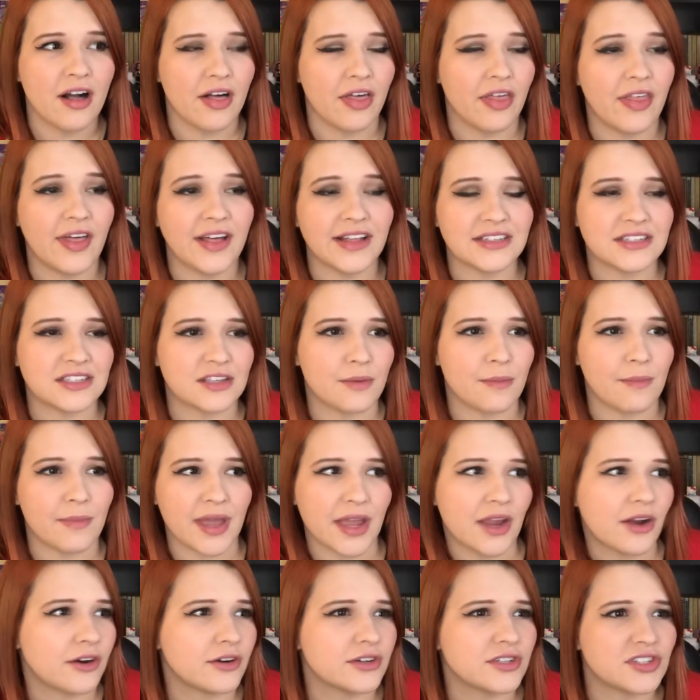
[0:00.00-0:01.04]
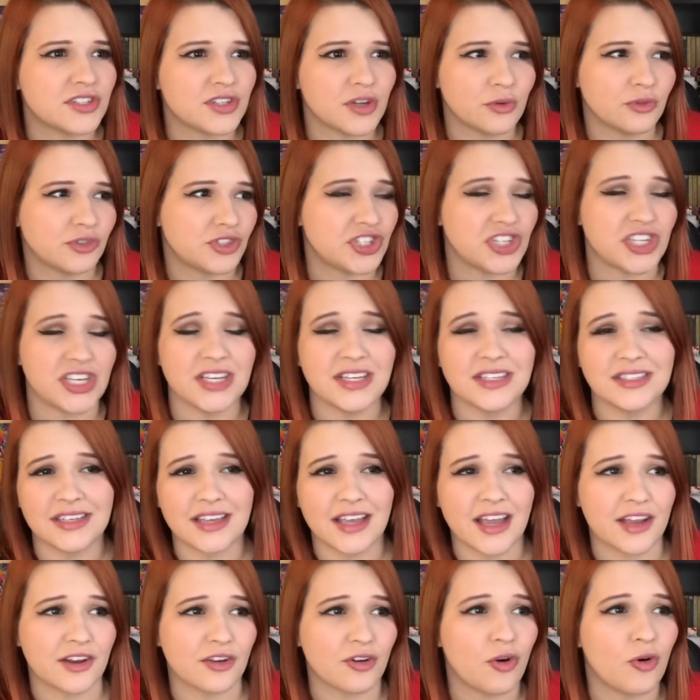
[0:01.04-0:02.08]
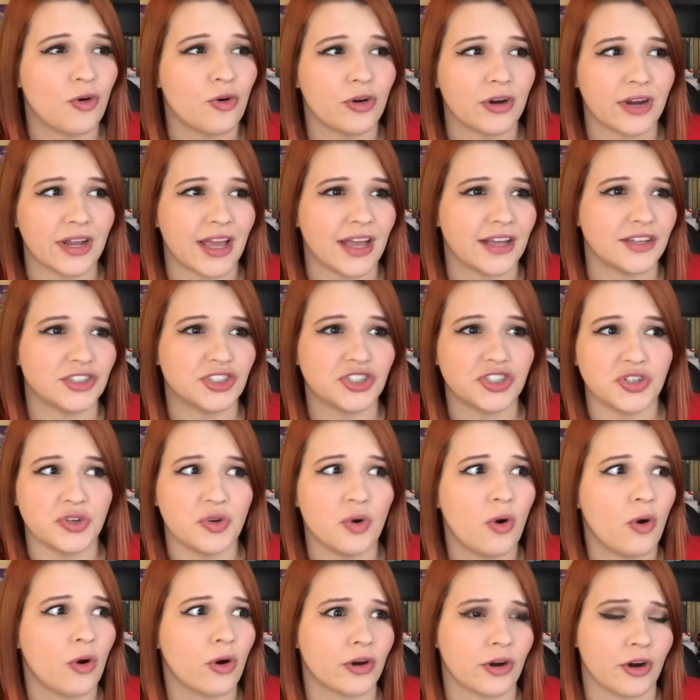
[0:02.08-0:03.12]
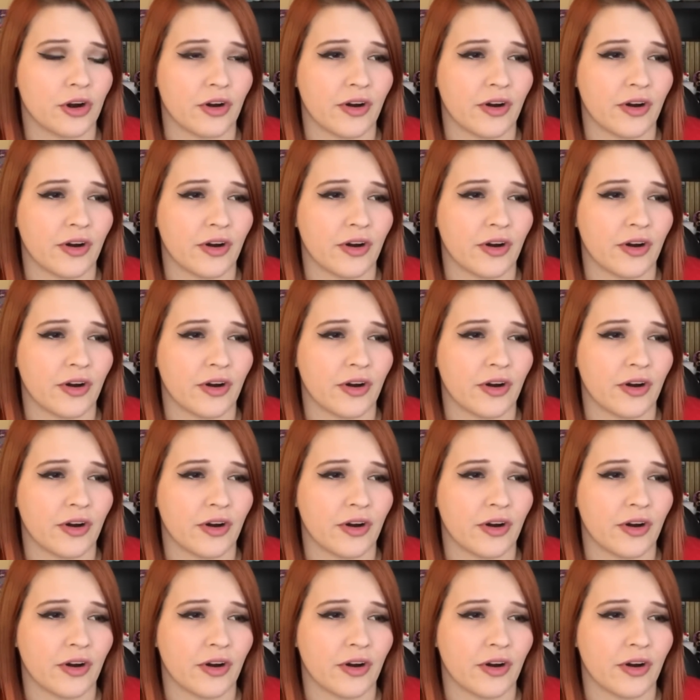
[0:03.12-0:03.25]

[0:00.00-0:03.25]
than to make her so cheesy and corny and shoehorn